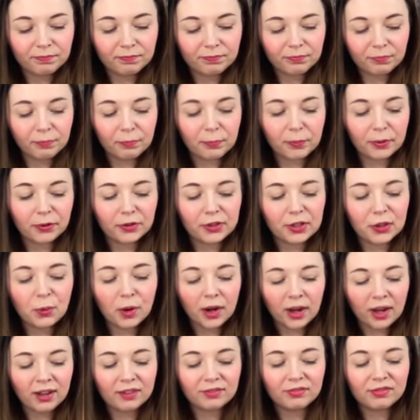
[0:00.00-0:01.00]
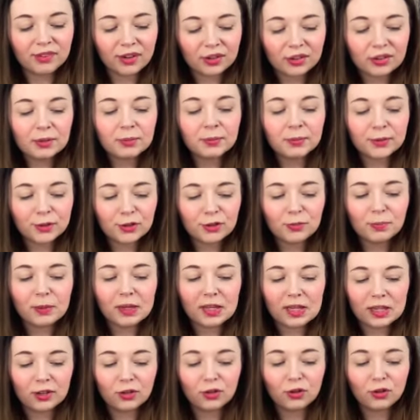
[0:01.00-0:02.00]
But you are very much
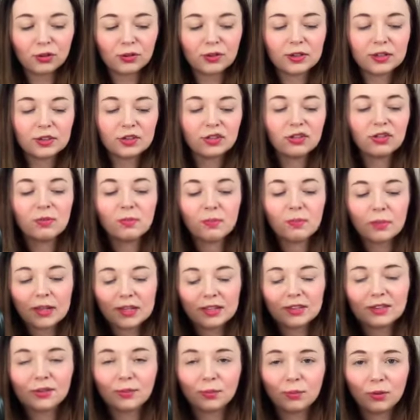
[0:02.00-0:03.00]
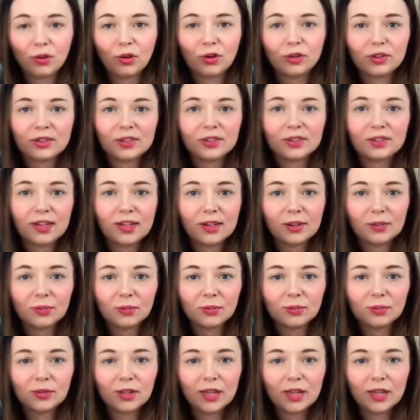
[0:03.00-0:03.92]
being encouraged to make some noise now